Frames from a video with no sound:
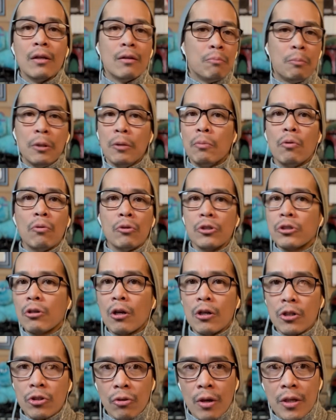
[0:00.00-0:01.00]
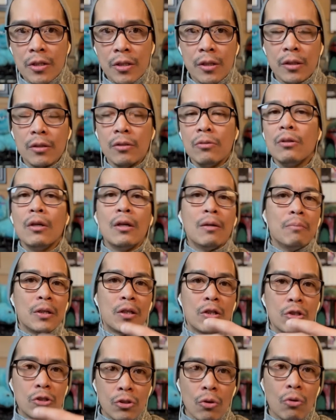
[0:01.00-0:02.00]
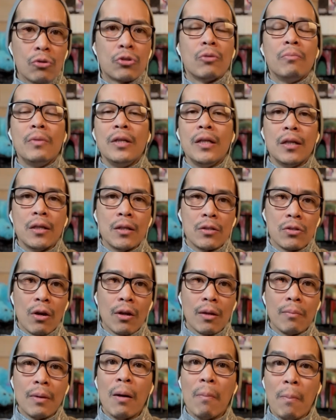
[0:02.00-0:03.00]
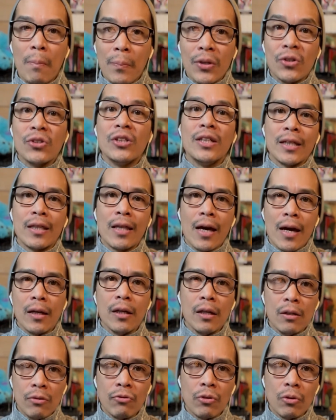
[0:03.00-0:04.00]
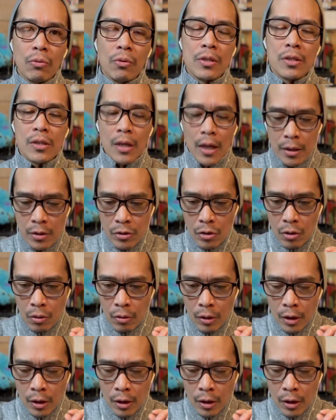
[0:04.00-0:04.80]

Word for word: people will start trusting you because social media is all about building that influence. And so